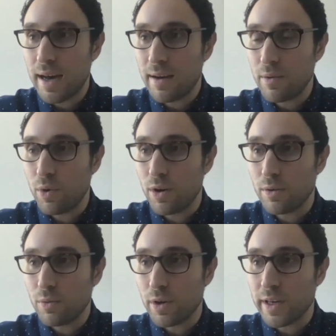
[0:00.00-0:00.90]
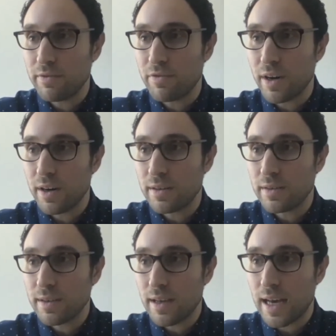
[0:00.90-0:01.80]
we'll convert
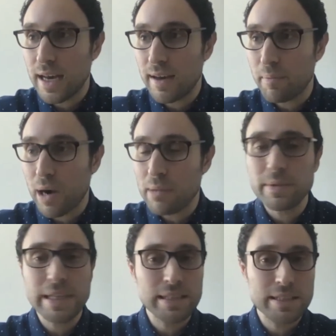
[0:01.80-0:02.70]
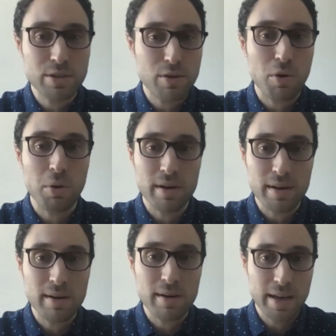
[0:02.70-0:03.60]
probably at least a
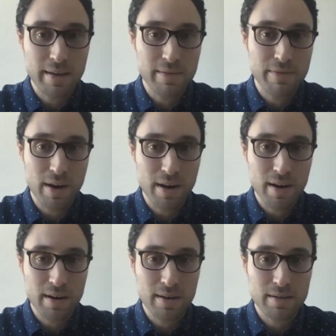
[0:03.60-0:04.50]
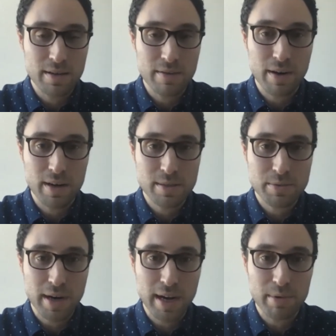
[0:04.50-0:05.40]
quarter of our
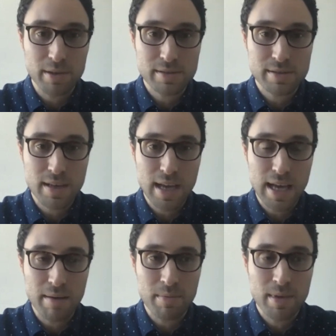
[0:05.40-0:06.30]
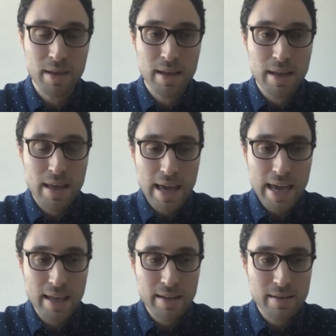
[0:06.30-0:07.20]
subscribers.
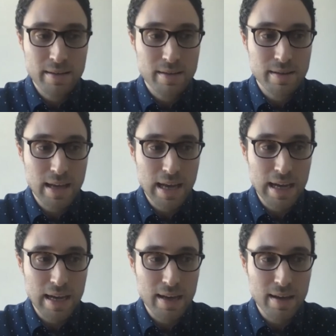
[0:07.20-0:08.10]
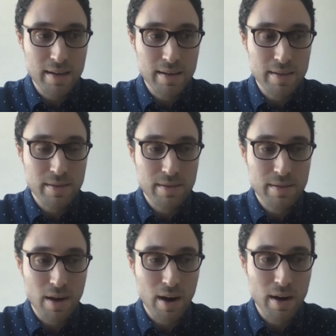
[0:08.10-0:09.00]
And
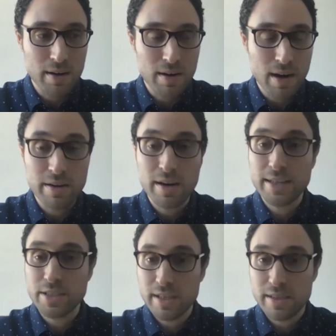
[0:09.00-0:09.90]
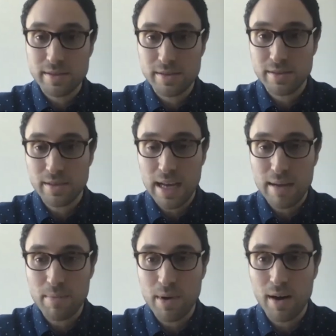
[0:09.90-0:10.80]
our nudges
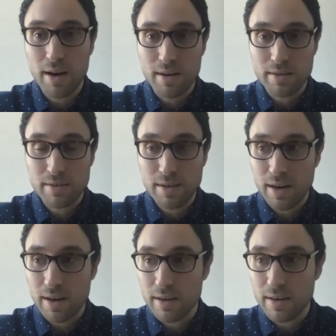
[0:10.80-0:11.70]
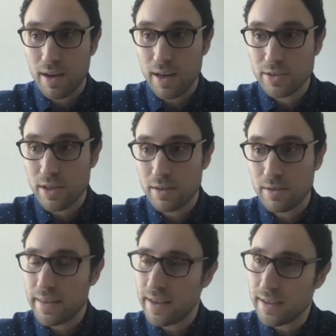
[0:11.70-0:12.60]
are also,
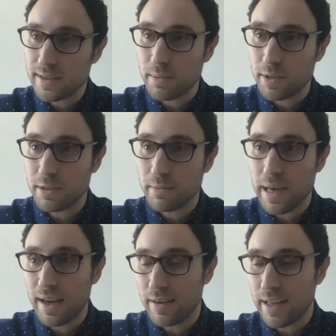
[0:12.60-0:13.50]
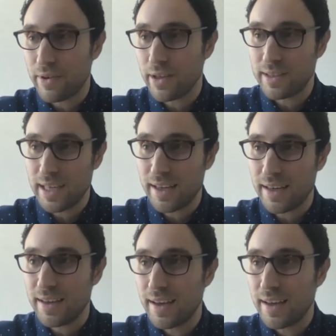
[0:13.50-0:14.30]
I think, a similar amount. I don't have all the data